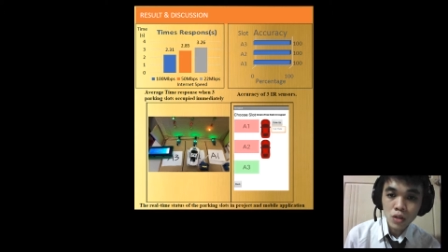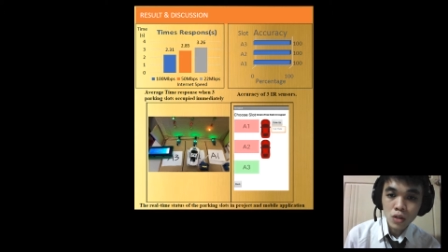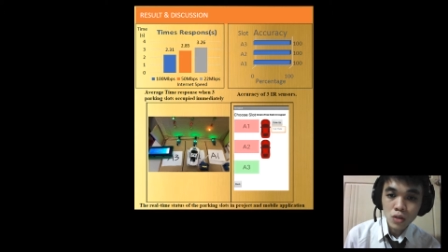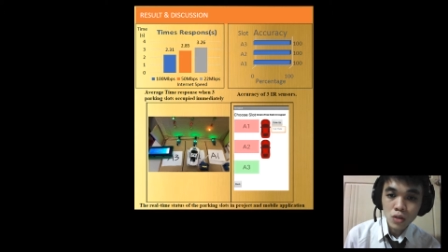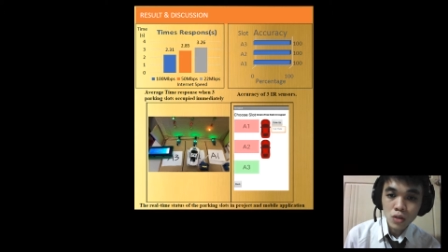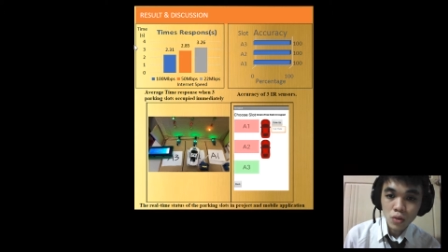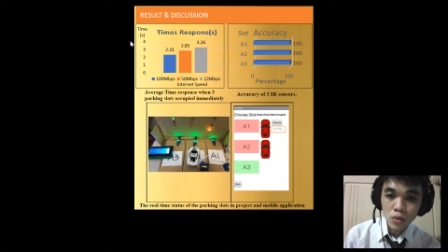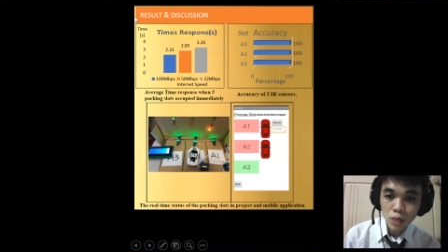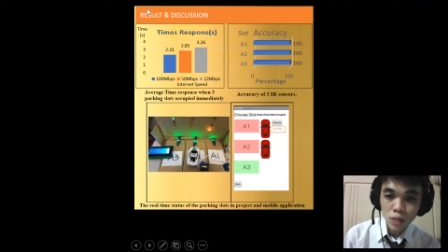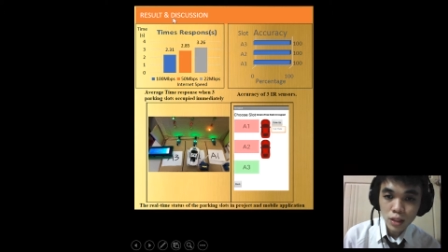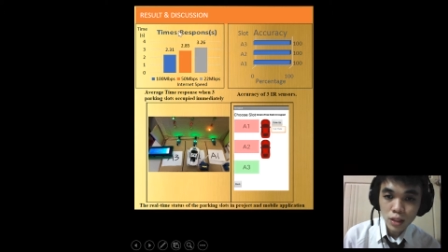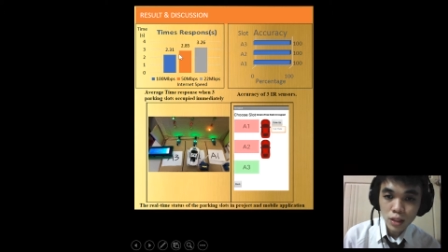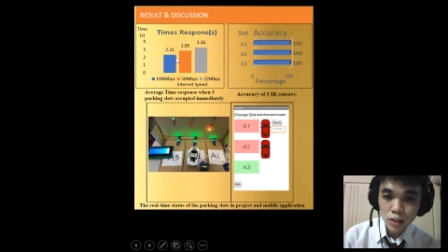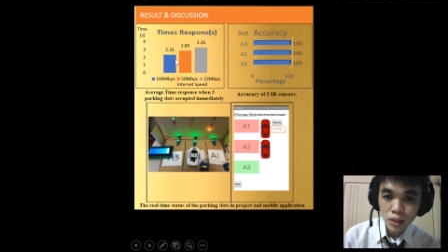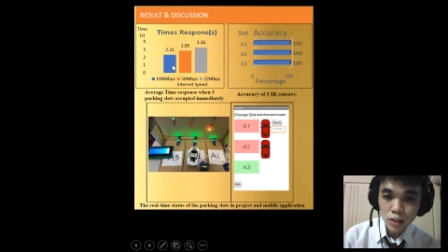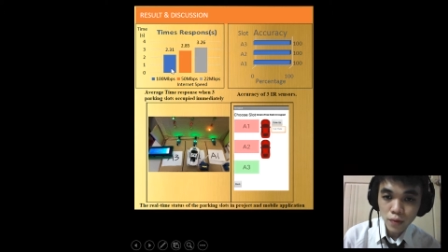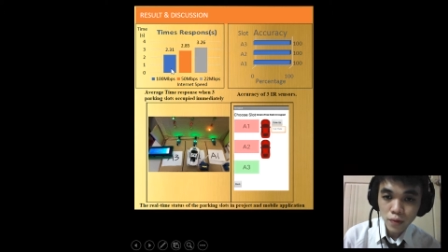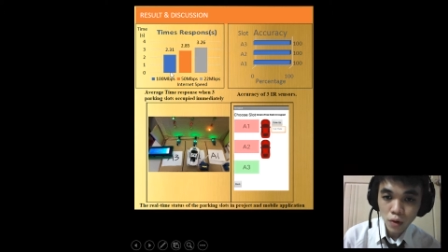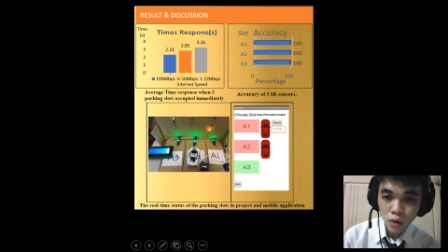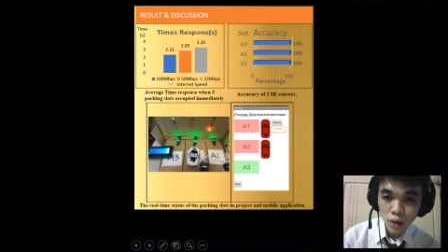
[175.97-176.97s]
So we can
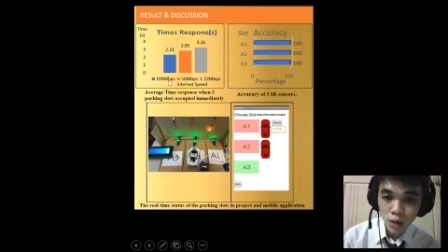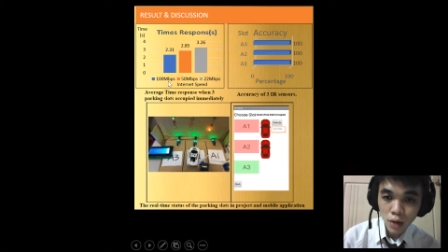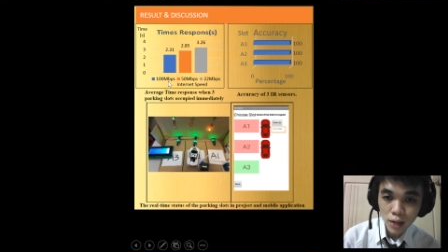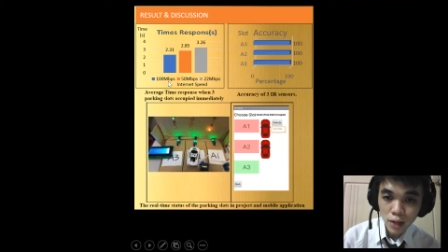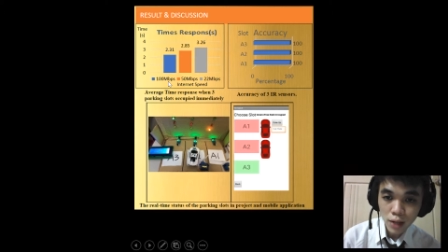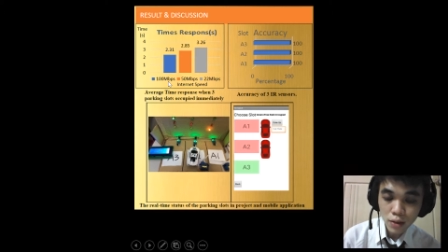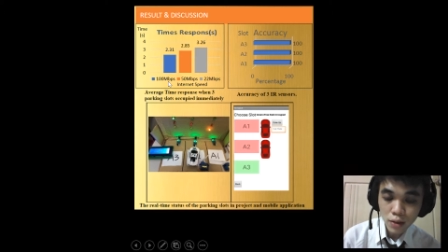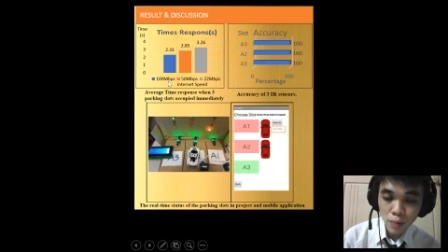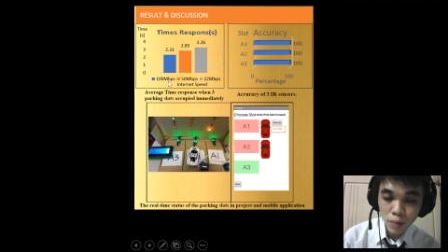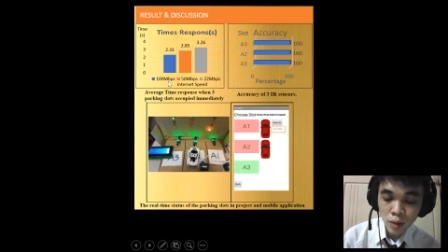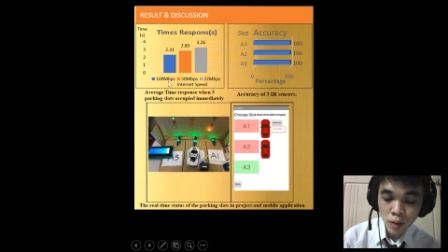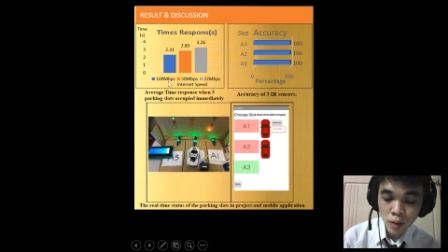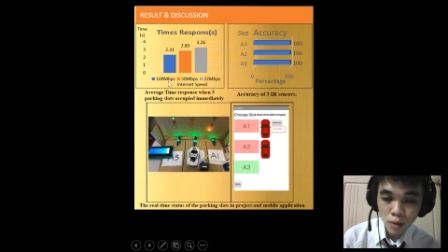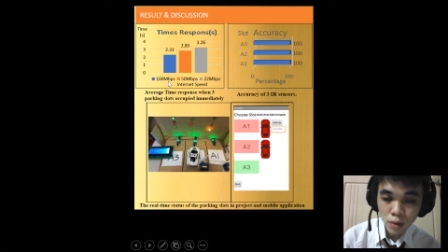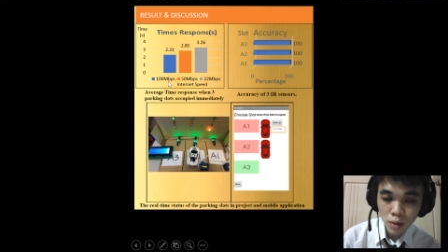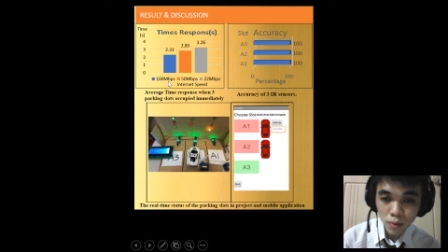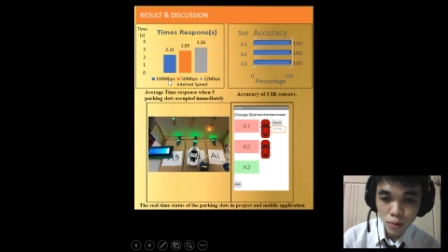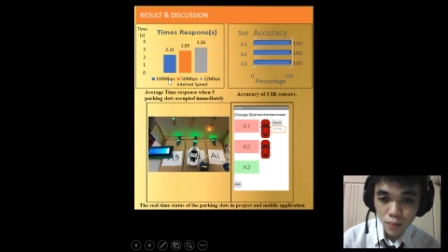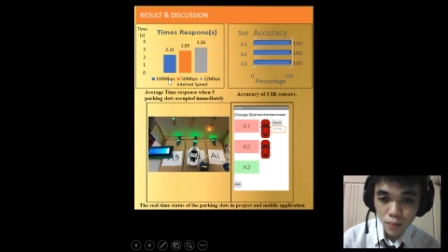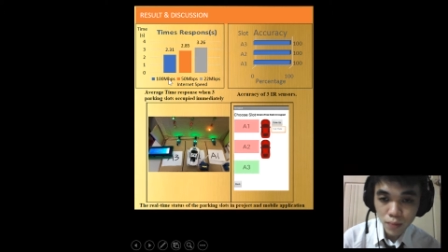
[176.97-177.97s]
see for 100 maps
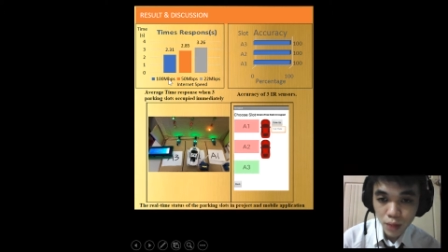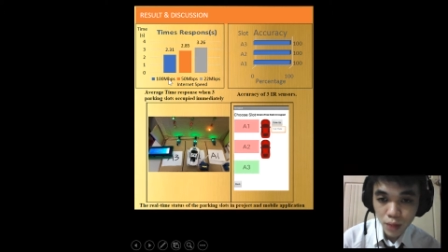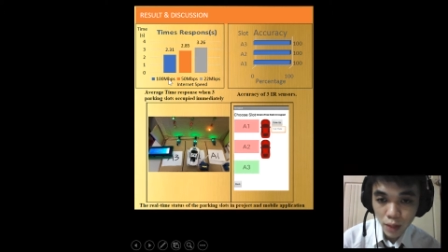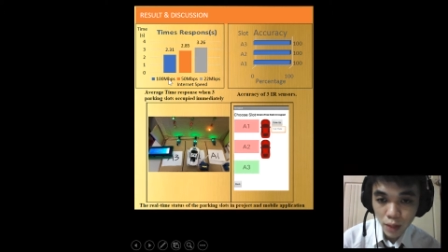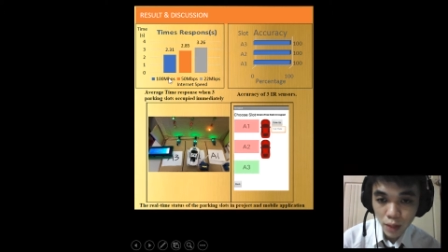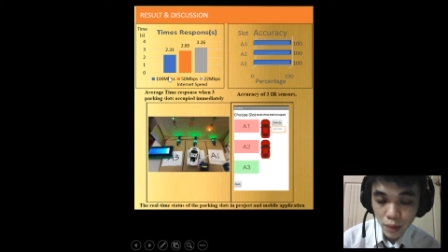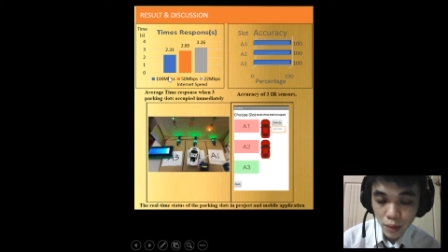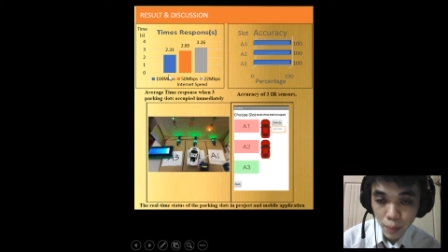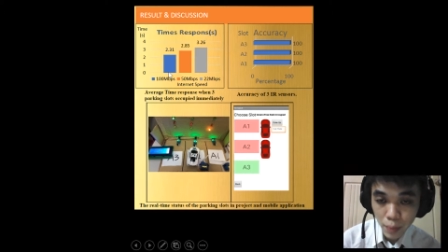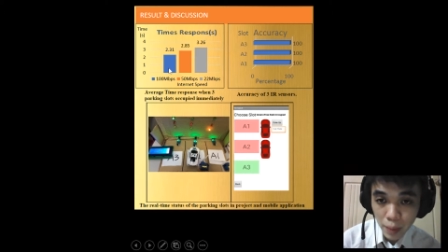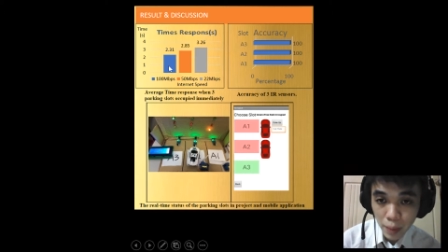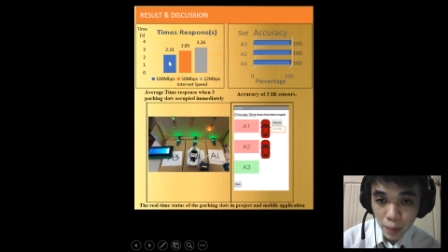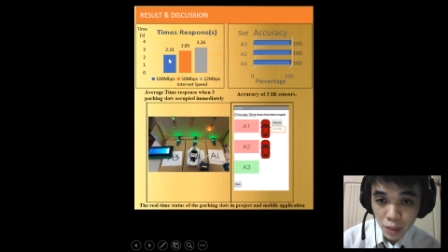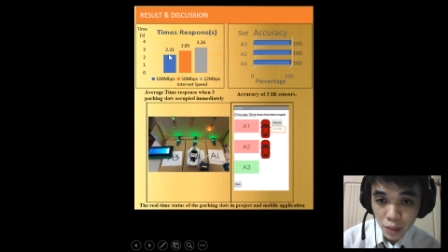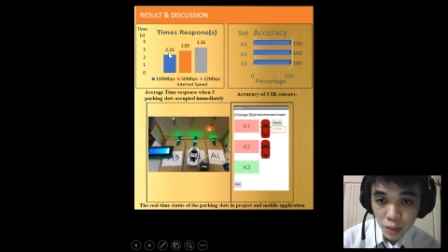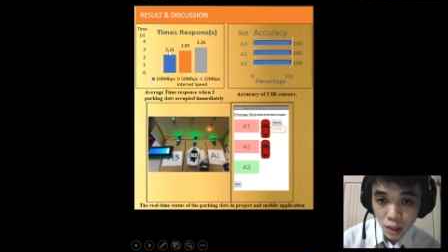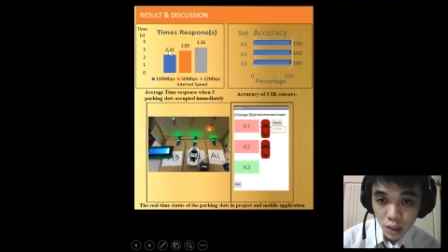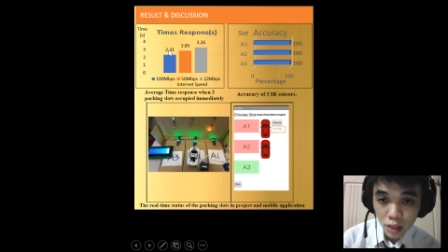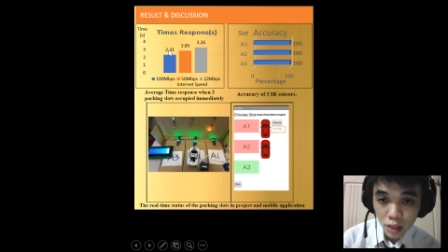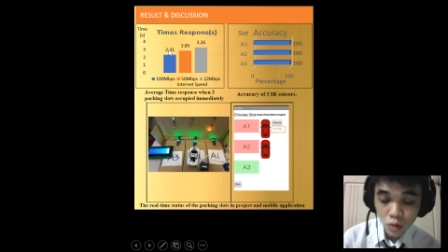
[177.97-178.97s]

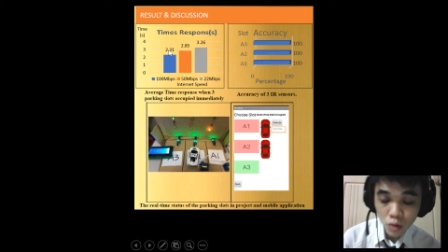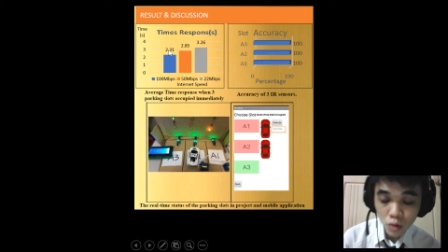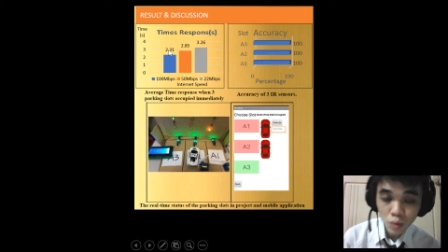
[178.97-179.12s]
is